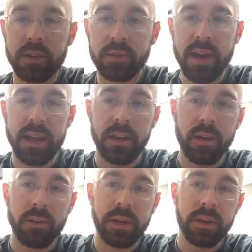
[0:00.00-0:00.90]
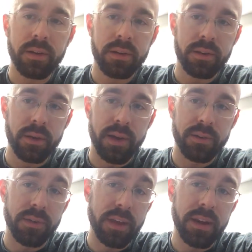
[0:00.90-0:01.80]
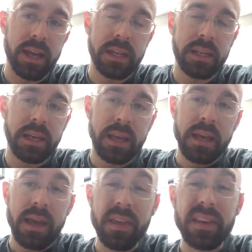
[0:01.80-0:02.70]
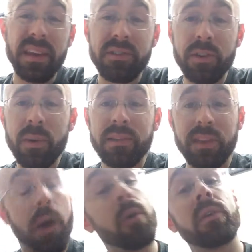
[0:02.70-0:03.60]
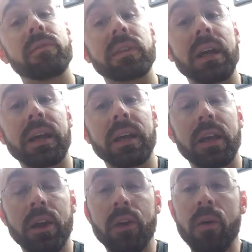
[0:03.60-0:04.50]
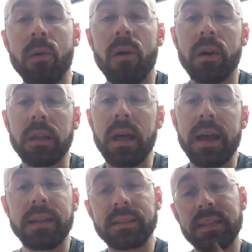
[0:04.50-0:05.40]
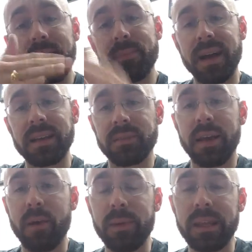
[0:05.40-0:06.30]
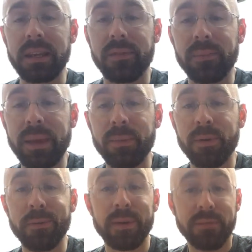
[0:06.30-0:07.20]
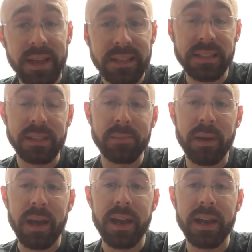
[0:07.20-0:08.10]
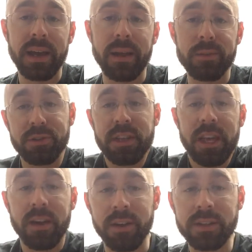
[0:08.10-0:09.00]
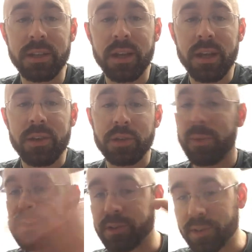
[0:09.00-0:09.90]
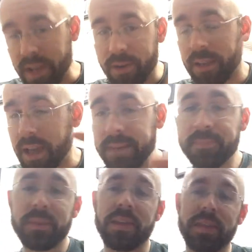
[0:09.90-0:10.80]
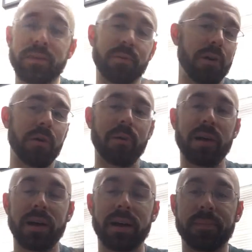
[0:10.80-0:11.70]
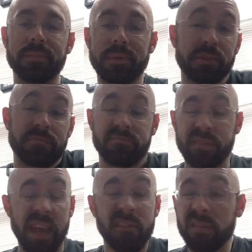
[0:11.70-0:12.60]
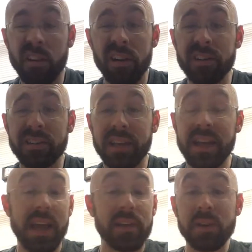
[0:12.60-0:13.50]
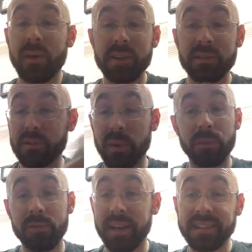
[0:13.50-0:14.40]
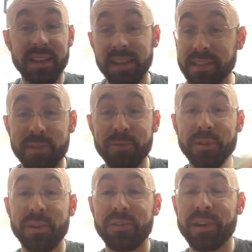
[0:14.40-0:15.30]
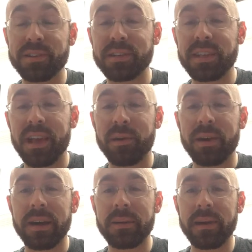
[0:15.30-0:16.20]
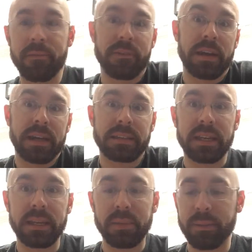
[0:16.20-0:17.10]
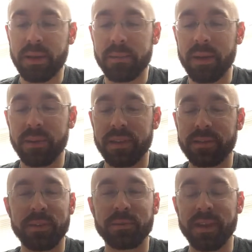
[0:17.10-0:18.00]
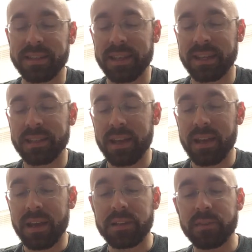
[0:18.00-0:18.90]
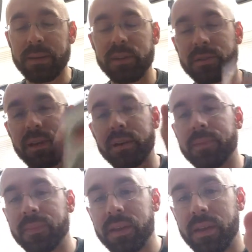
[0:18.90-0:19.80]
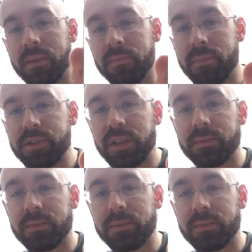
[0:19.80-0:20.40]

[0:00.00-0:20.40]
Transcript: tracking code here you enter on the internet. And the idea is you, as the owner of the deck, can go online and see the impact of how many different people who have been affected by your sneaky cards. So you register your deck online, and then you go and just hand out the cards, and then you watch those ripple effects kind of send through the universe to see how fun and exciting people can be with these crazy things. So for example, this one here, mission